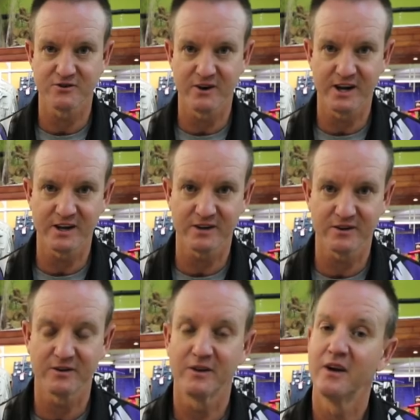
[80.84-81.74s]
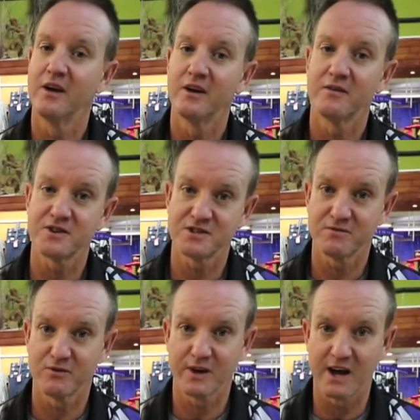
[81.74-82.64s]
around,
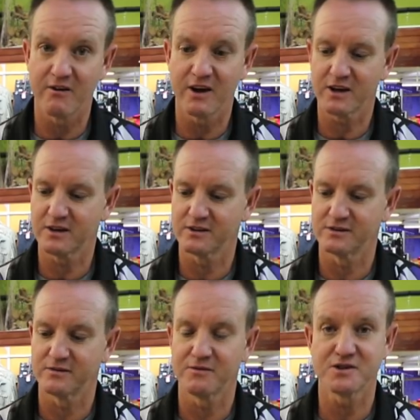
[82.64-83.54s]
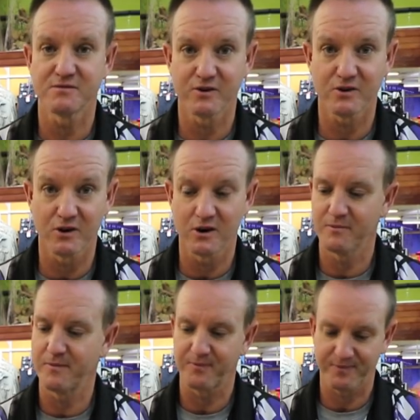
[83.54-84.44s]
fishing for garrick, fishing for carp.